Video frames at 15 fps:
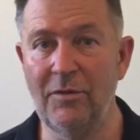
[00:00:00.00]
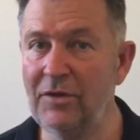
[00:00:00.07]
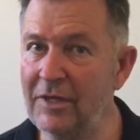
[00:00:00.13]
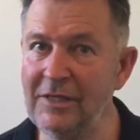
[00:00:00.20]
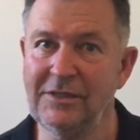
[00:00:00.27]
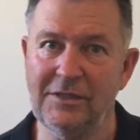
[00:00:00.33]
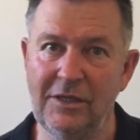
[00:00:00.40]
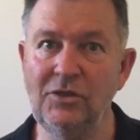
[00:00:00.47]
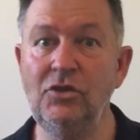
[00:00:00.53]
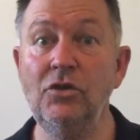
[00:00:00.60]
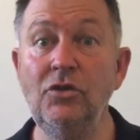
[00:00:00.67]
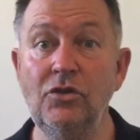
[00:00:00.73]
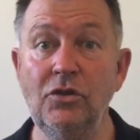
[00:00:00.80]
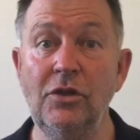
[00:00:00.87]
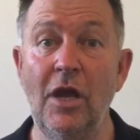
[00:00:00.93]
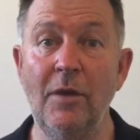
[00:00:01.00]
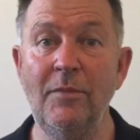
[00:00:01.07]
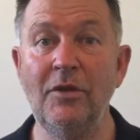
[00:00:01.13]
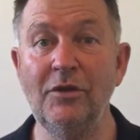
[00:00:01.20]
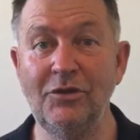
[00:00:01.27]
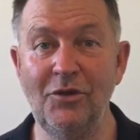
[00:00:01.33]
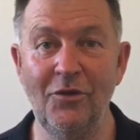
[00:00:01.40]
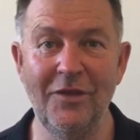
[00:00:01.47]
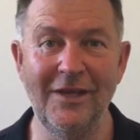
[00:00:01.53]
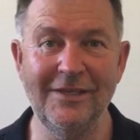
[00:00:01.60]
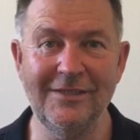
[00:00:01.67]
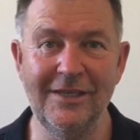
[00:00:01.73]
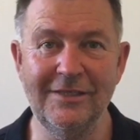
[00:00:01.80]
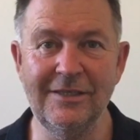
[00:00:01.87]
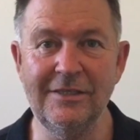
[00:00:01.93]
And these things you should know because you're the
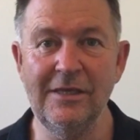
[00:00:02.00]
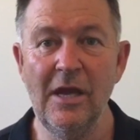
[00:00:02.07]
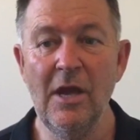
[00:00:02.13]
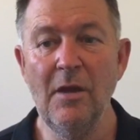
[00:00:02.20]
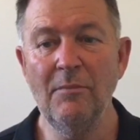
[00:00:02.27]
assessors,